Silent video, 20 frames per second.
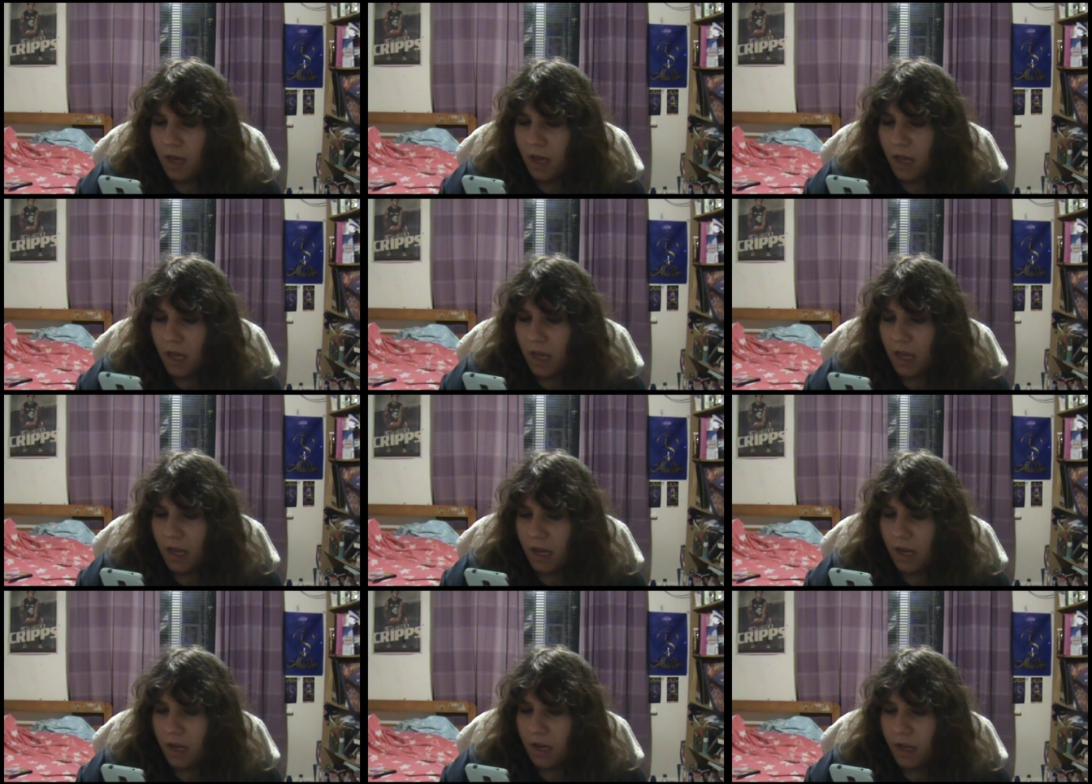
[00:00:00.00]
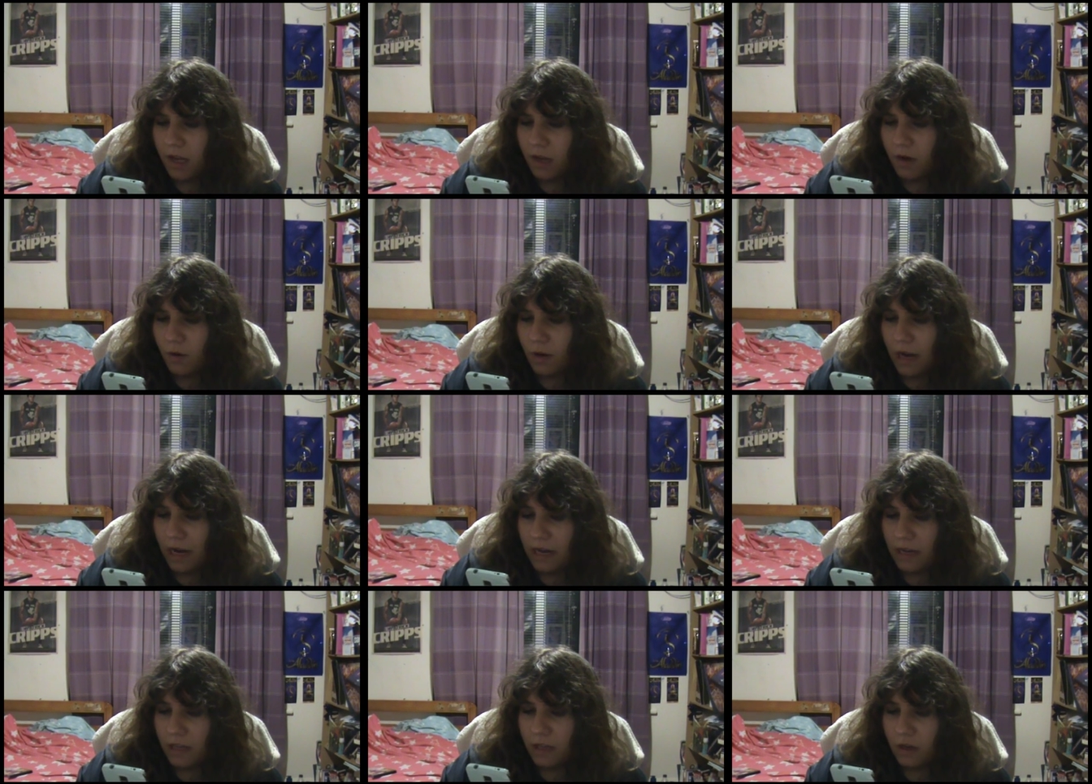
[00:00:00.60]
in
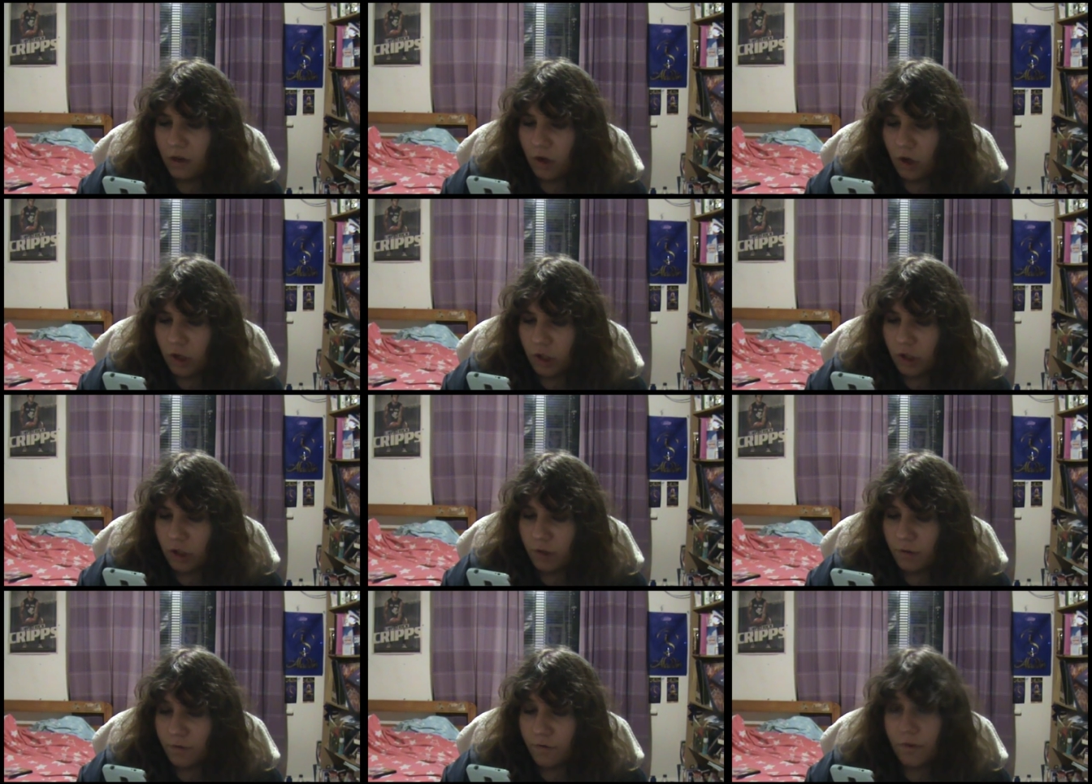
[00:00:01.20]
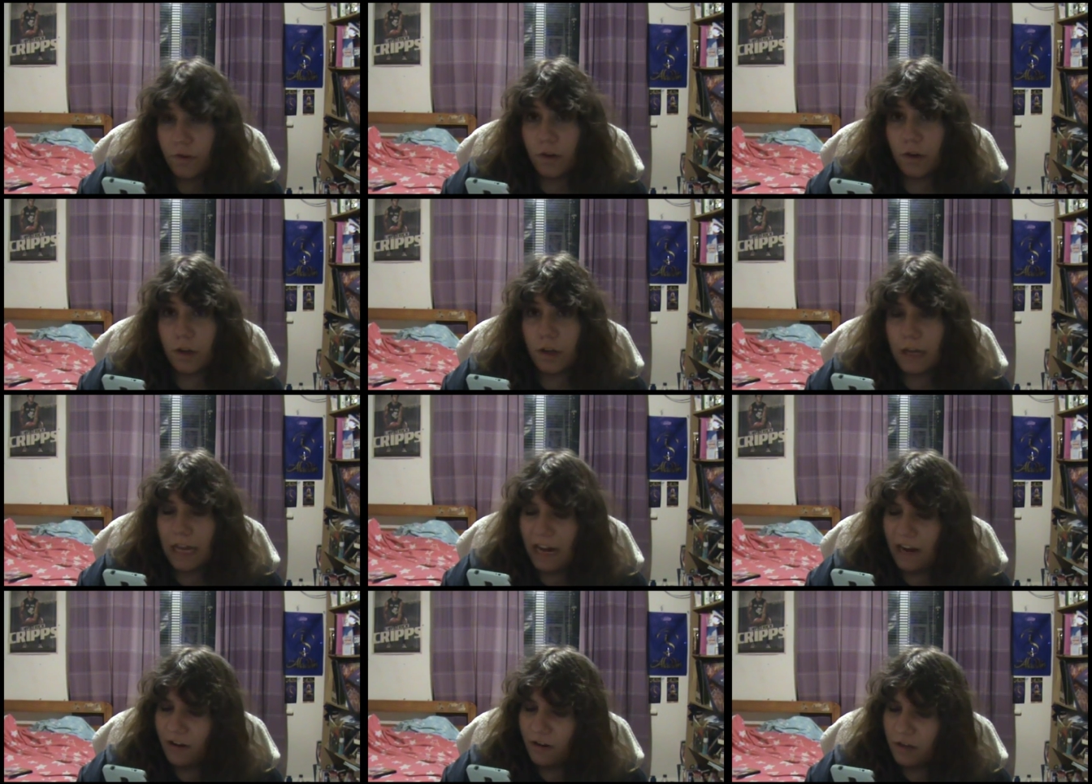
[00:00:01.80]
creating costumes for her
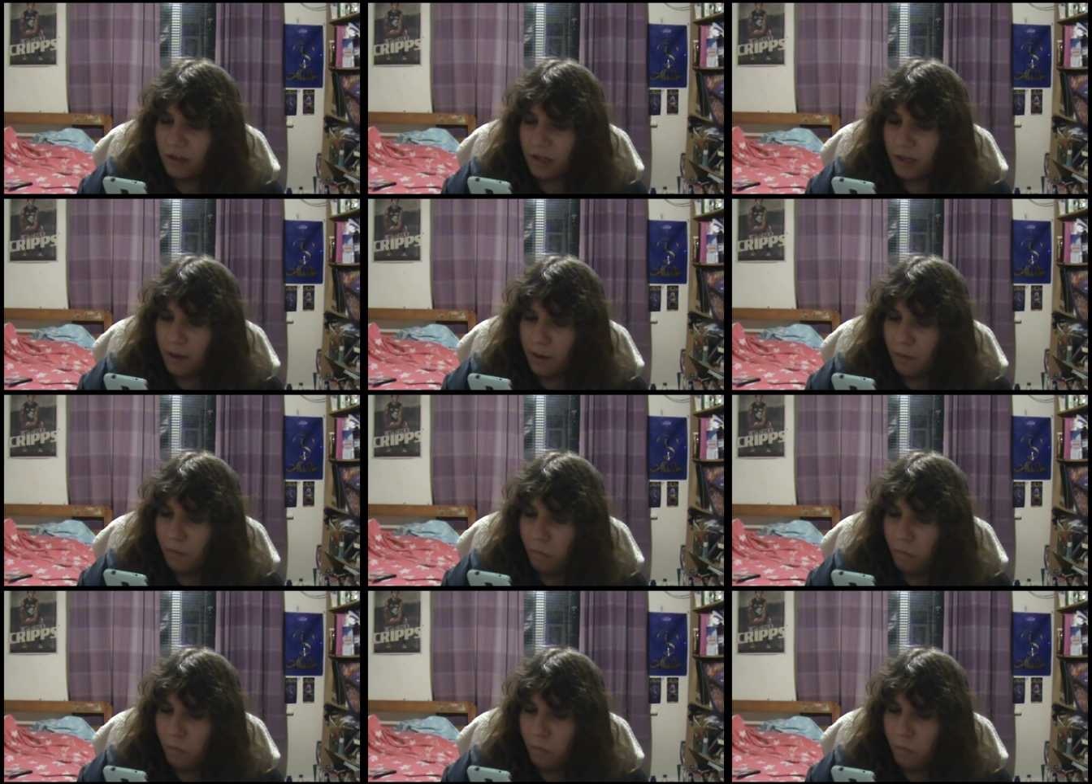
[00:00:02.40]
character.